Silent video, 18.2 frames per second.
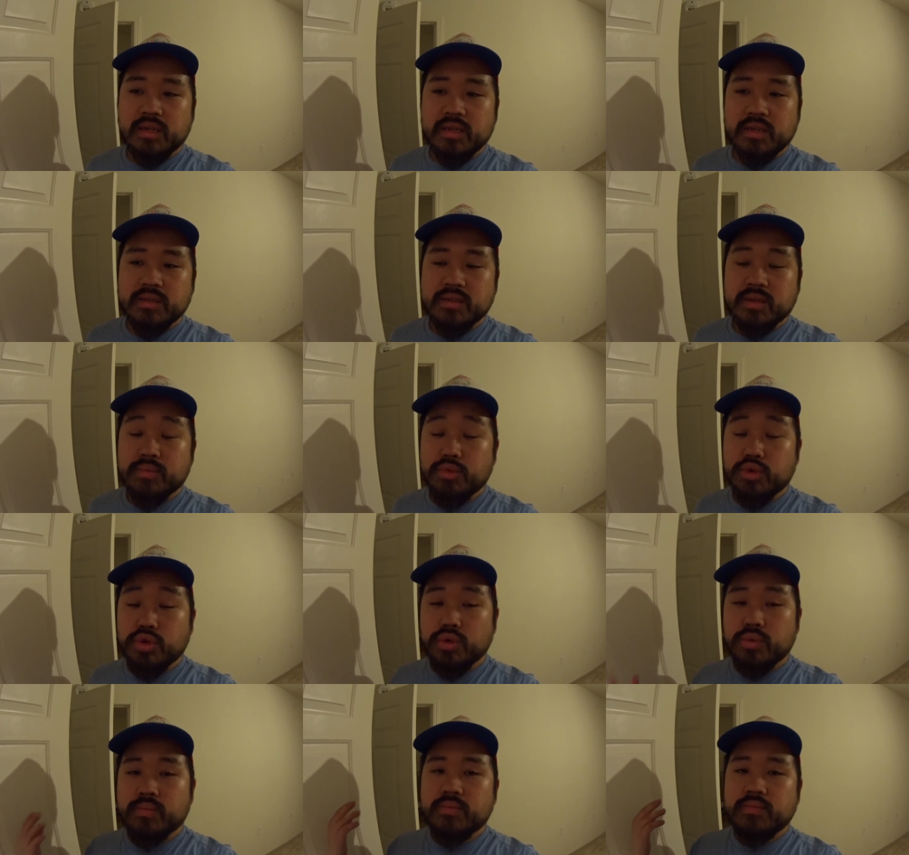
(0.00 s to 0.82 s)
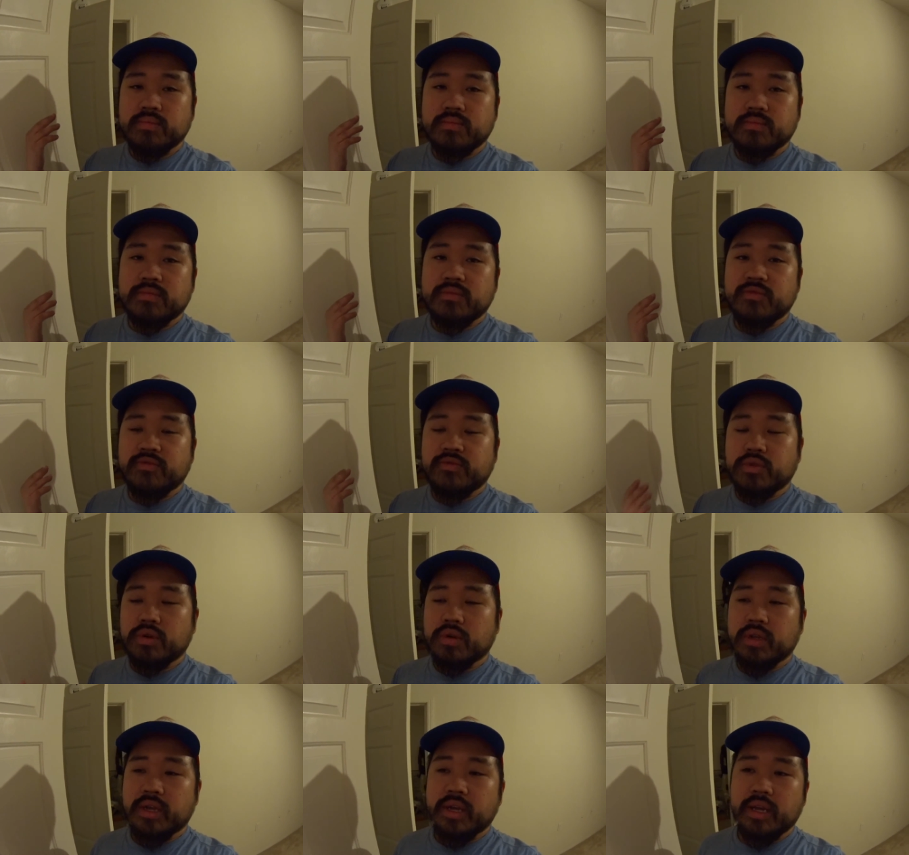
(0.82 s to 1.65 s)
some room
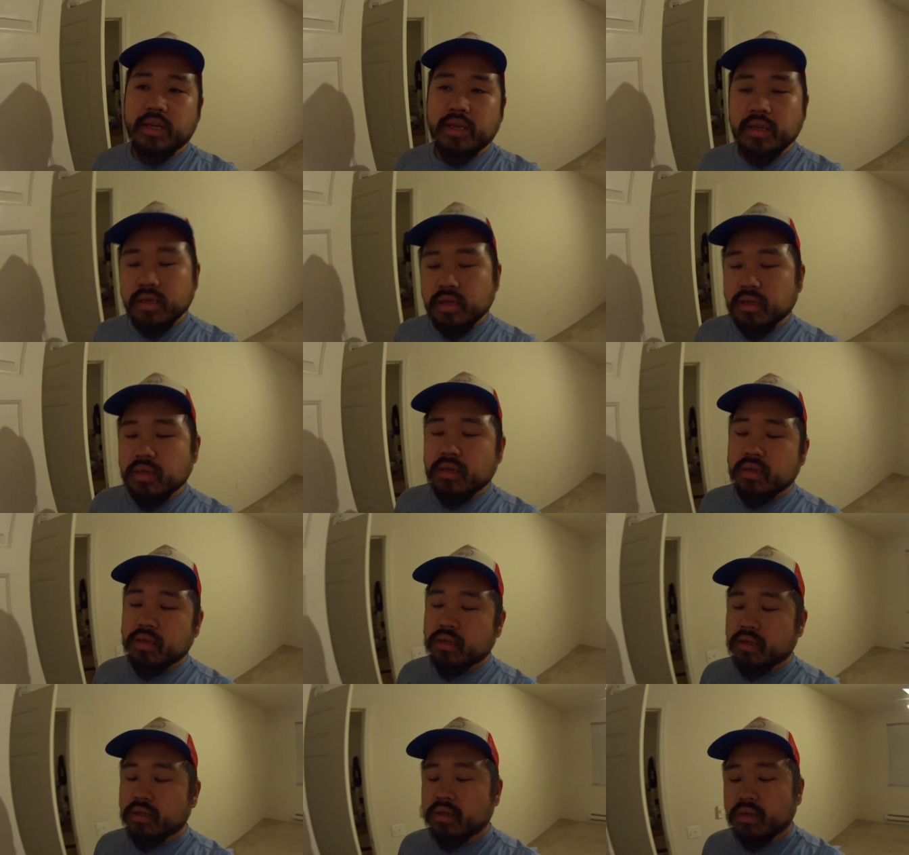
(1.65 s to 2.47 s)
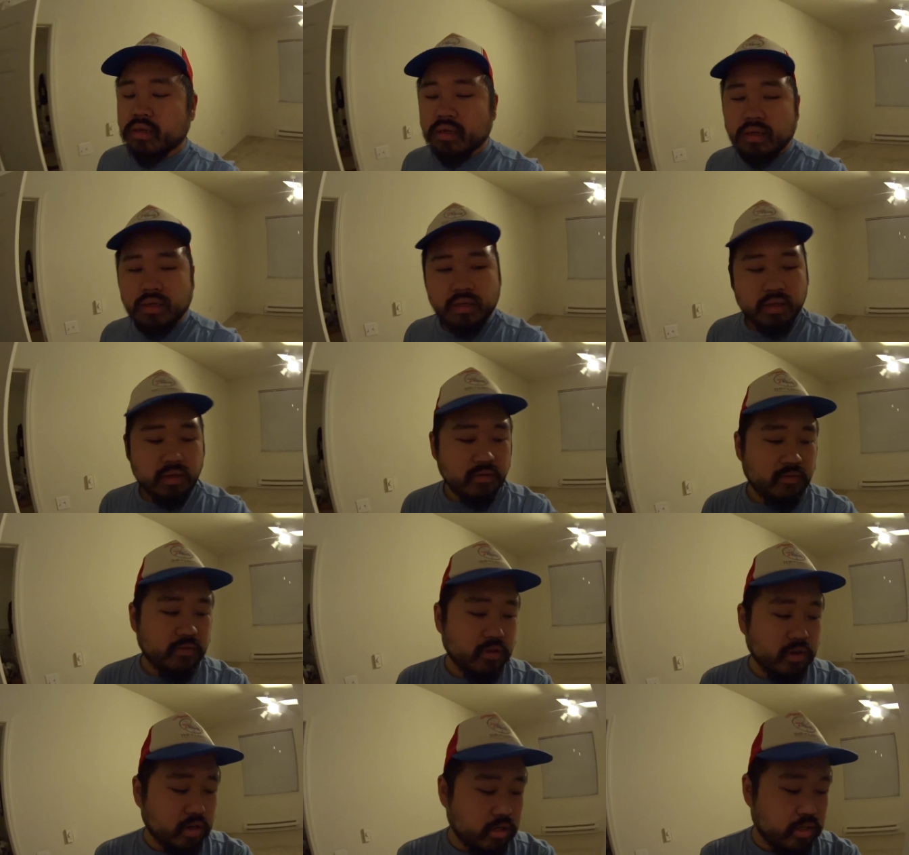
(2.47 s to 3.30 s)
for like
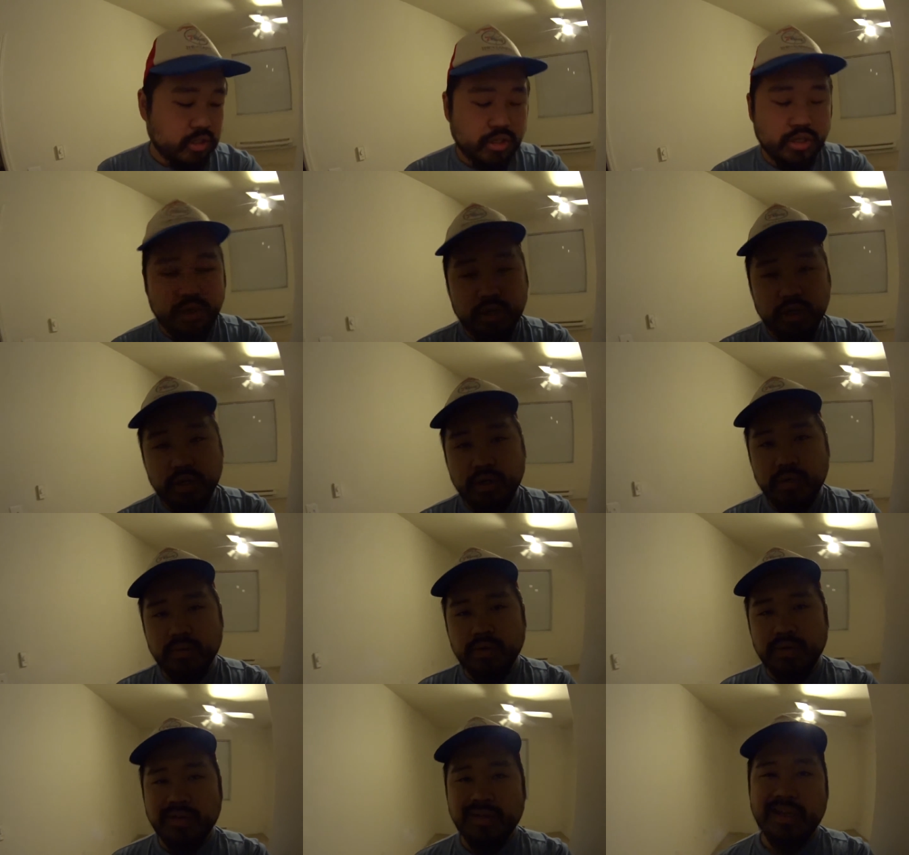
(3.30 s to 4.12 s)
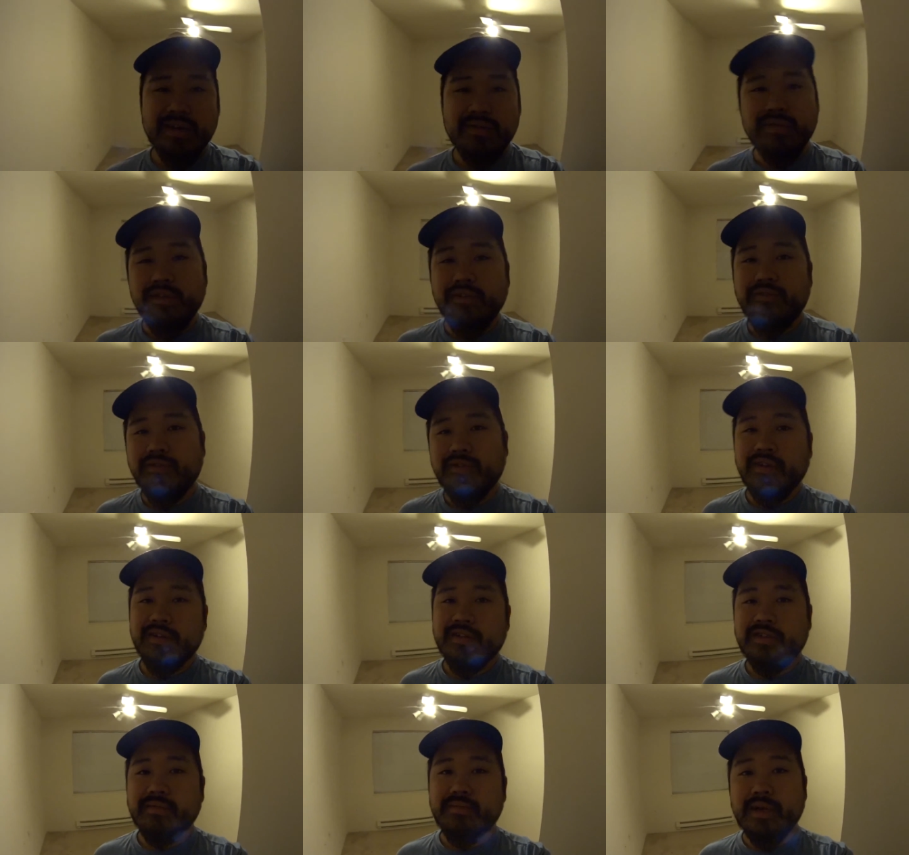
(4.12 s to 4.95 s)
furniture, well, not really
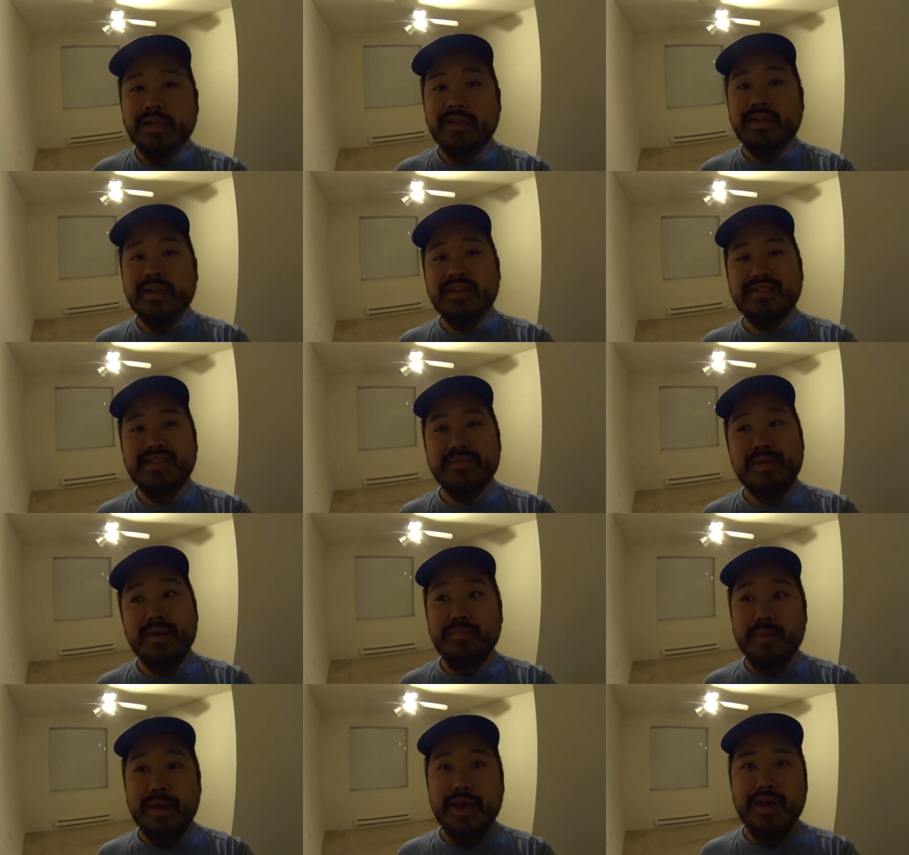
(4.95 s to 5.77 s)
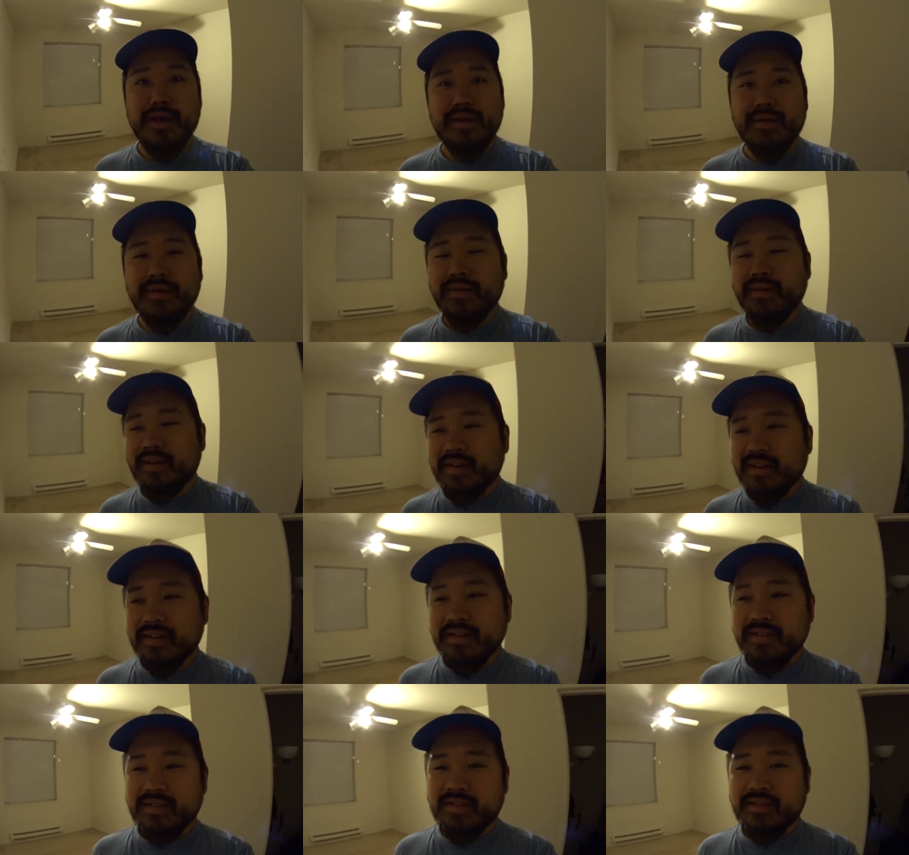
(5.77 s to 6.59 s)
furniture, my desk and my bed,
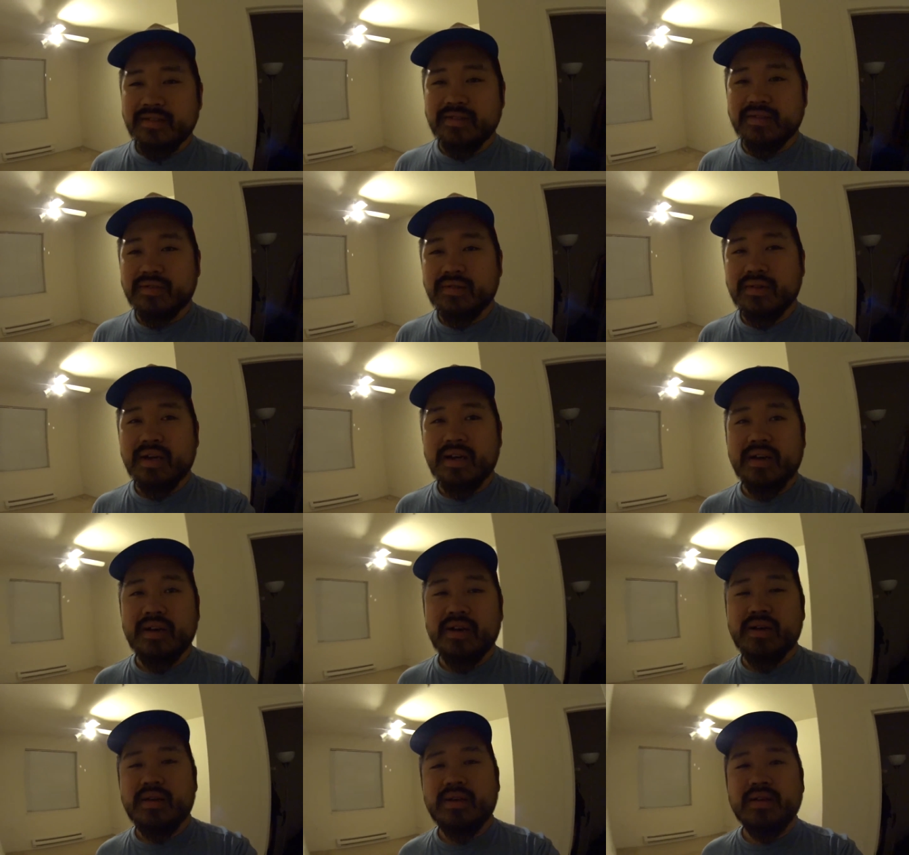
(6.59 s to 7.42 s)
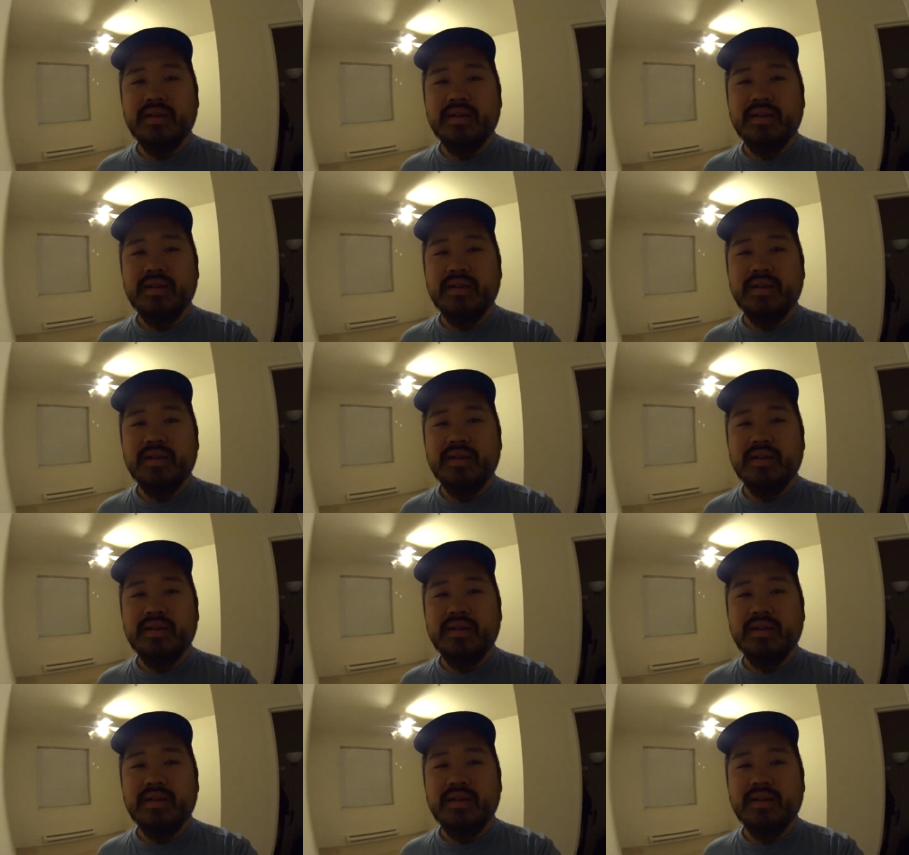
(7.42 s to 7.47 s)
to uh,